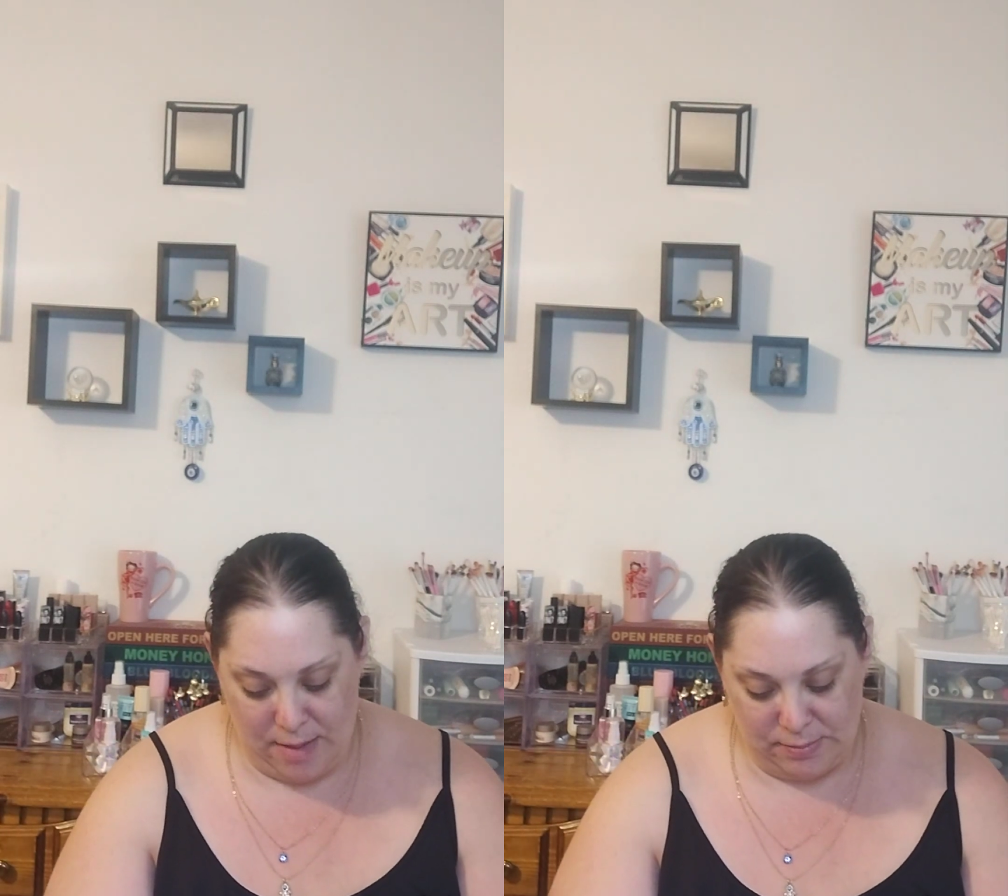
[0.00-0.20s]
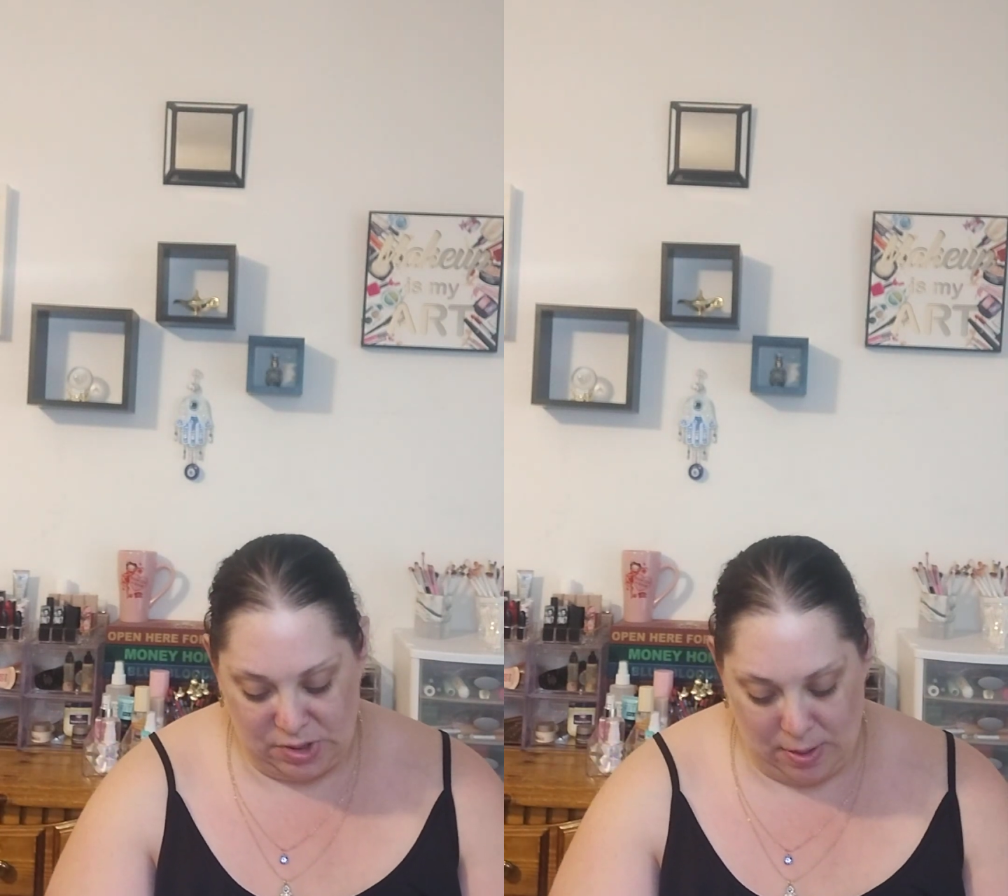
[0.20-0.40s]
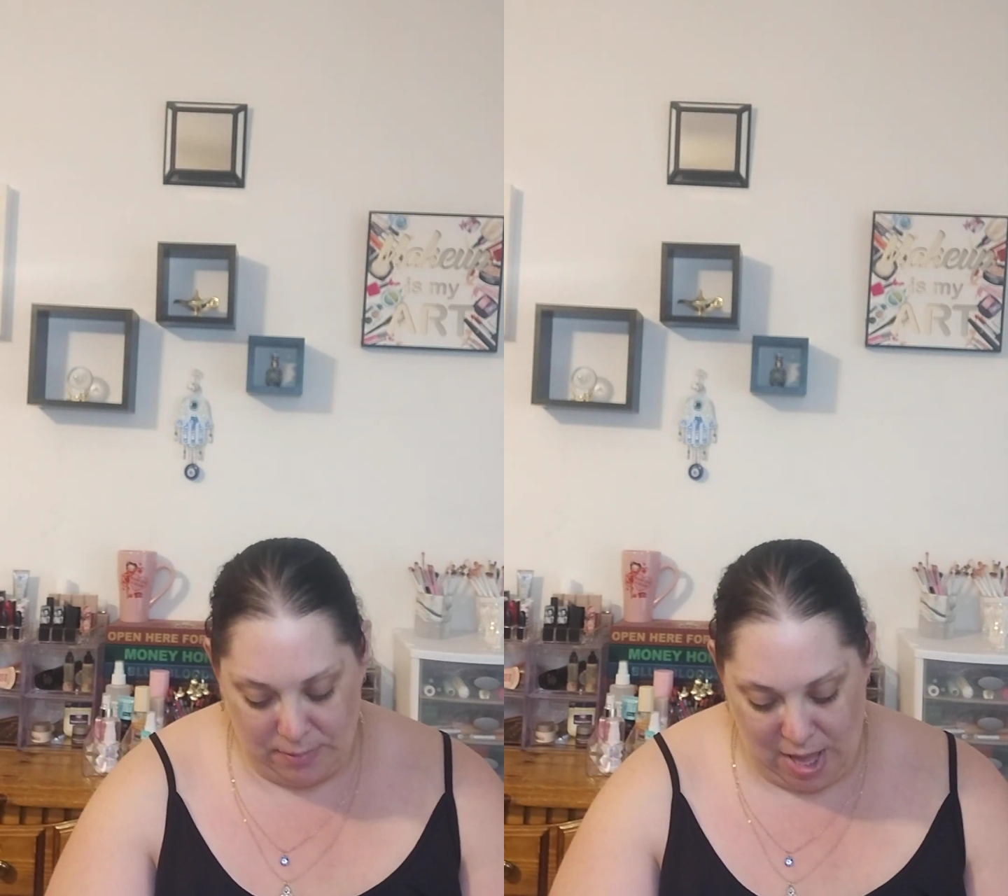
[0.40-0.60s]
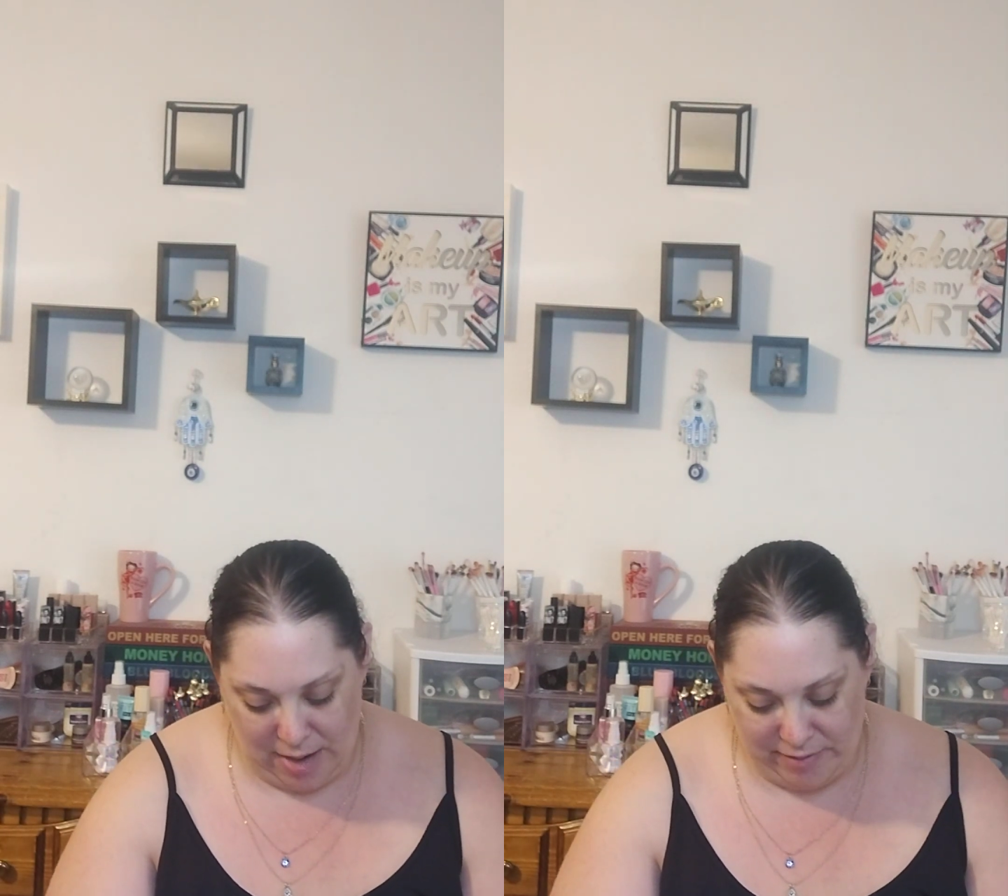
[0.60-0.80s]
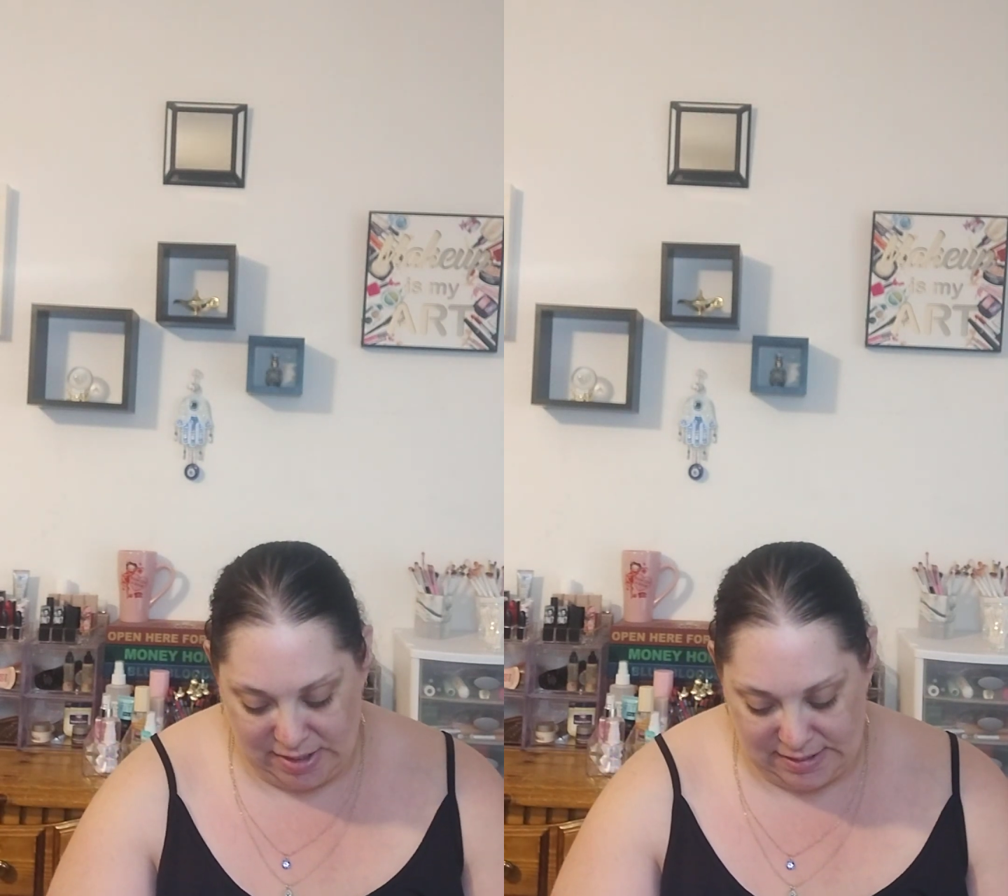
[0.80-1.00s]
So I'm kind
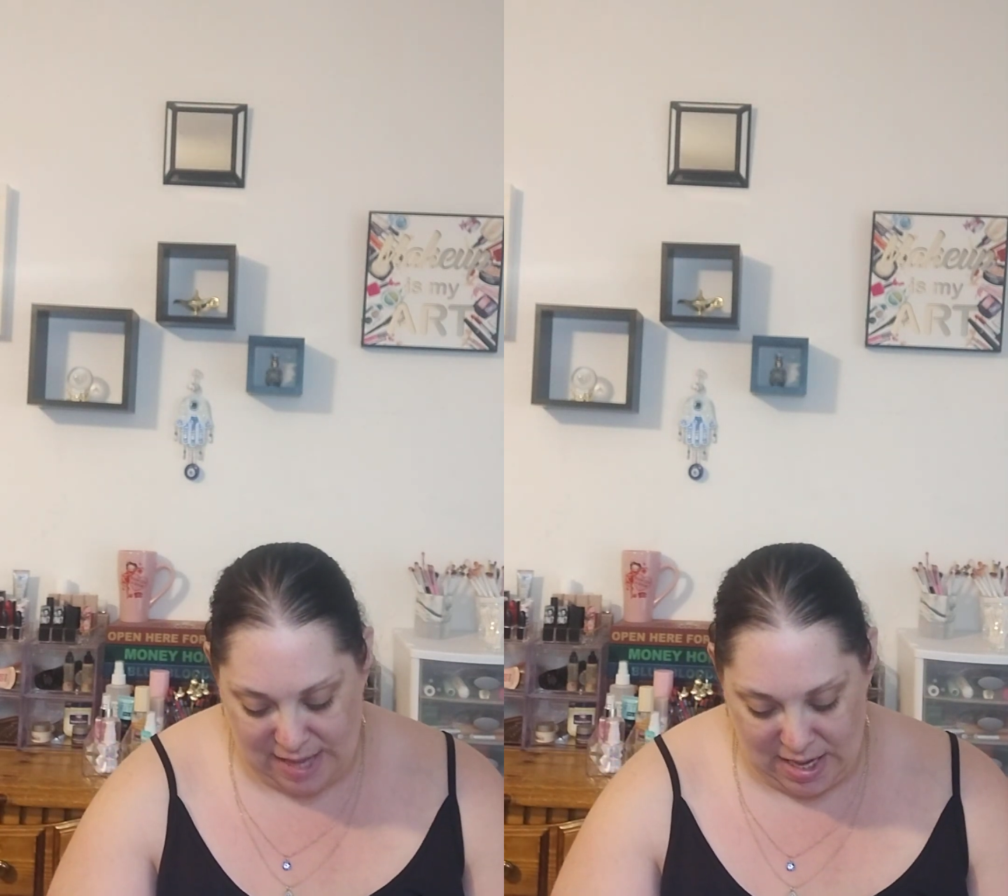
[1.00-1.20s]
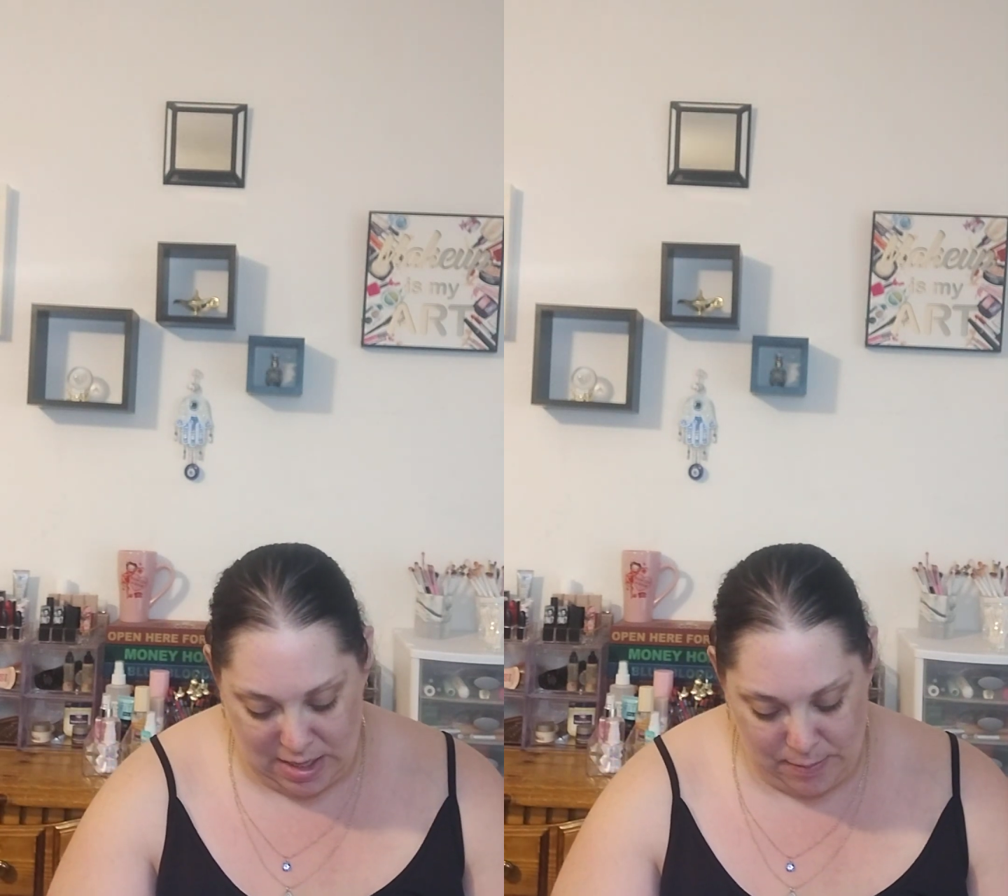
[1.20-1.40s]
of excited